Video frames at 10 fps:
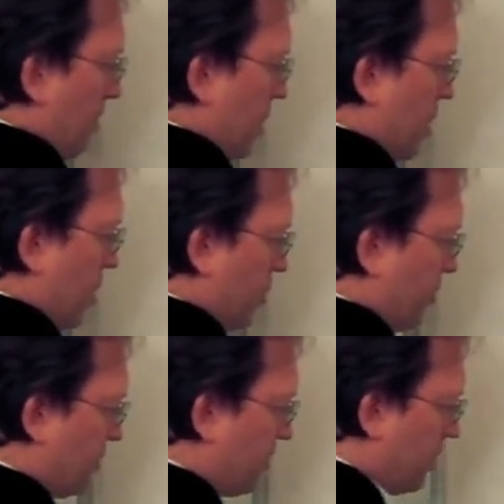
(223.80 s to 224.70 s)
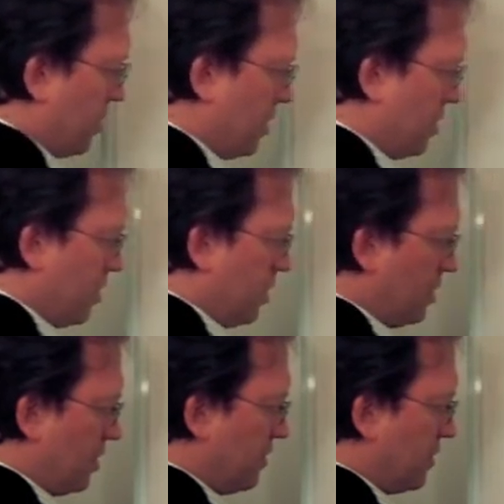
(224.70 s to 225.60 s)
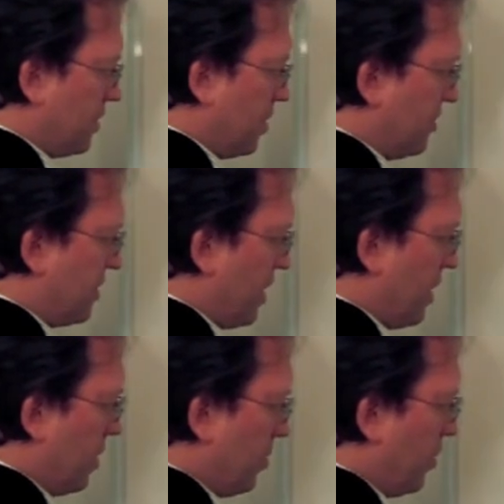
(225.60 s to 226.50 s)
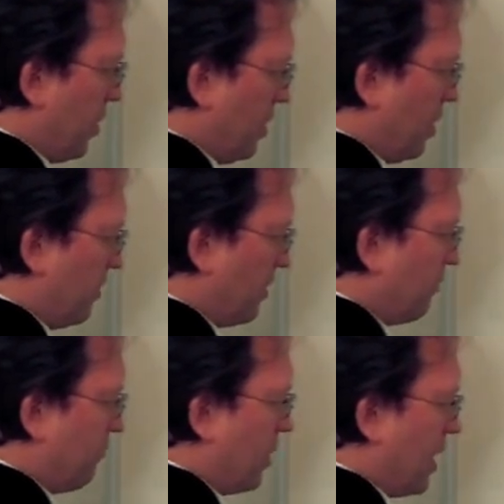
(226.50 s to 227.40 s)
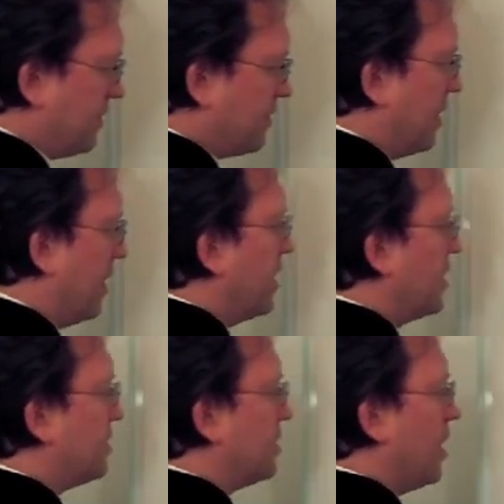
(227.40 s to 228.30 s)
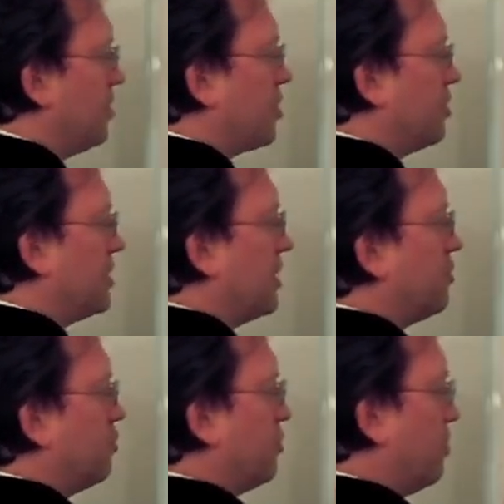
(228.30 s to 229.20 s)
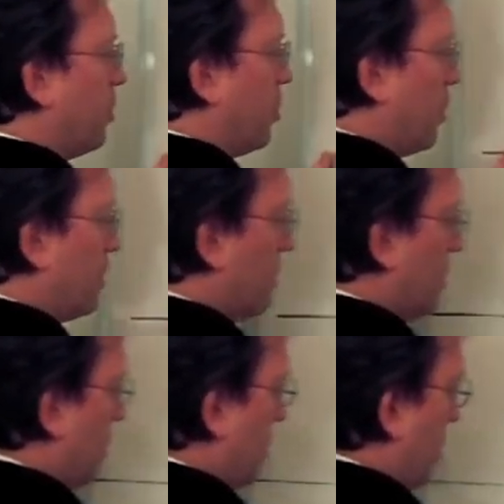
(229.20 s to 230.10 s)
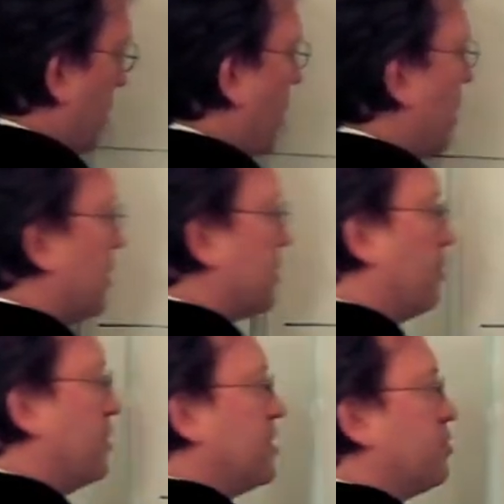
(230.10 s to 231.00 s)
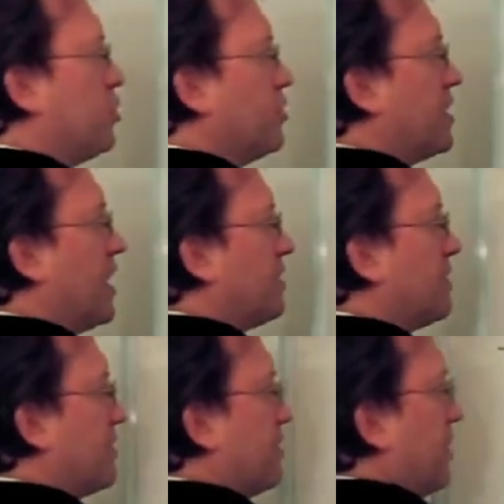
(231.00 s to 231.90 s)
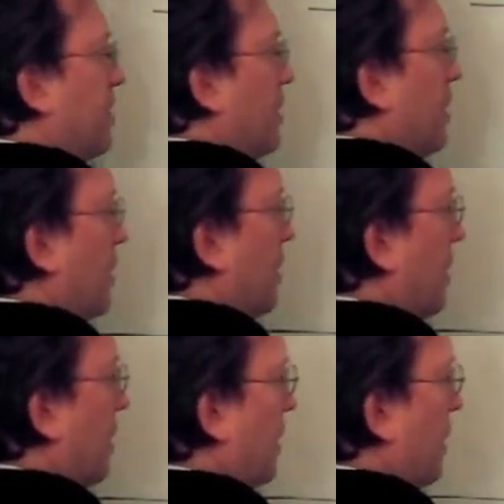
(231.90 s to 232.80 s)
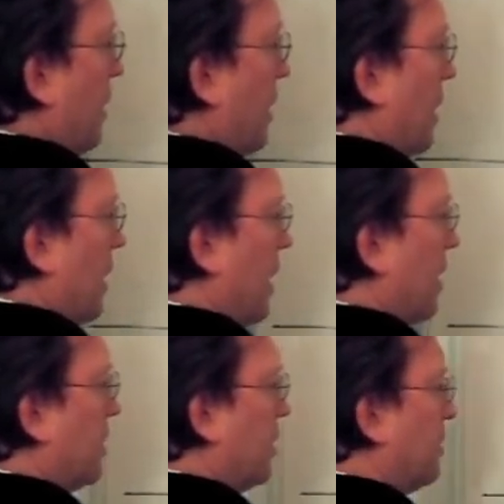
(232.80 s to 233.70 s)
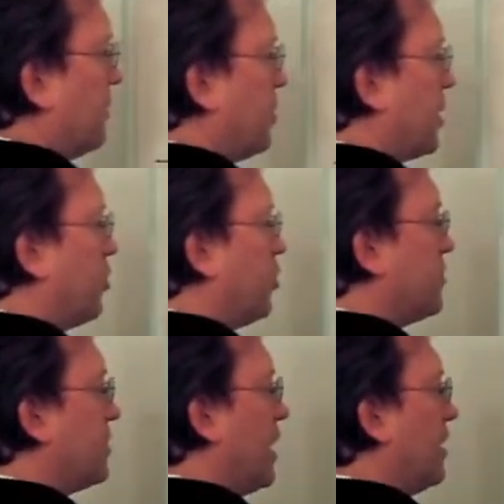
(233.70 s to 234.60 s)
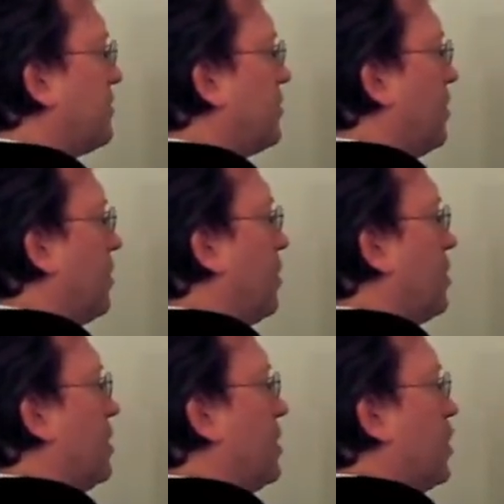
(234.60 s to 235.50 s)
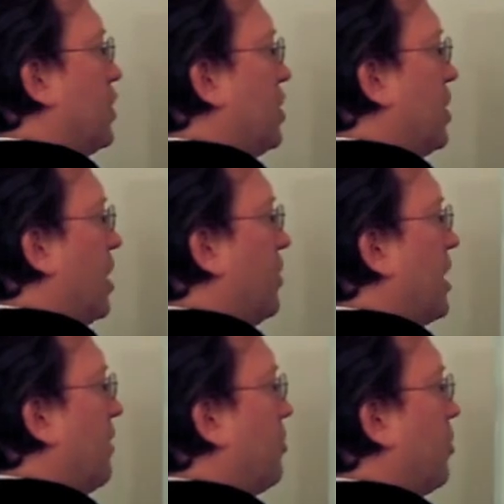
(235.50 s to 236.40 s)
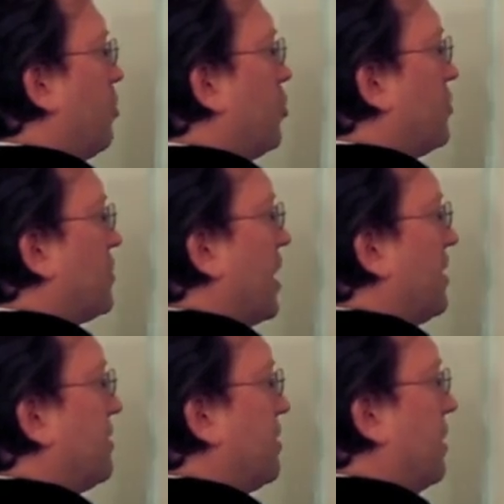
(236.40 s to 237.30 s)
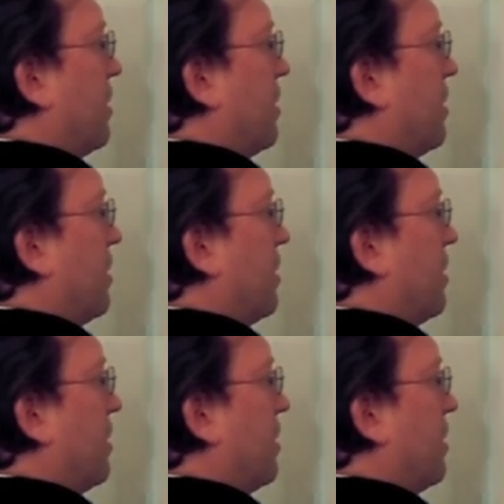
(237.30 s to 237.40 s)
because this system is there, and maybe his other friends is there because it has to support some business process. And in this big process, yeah, we have a process.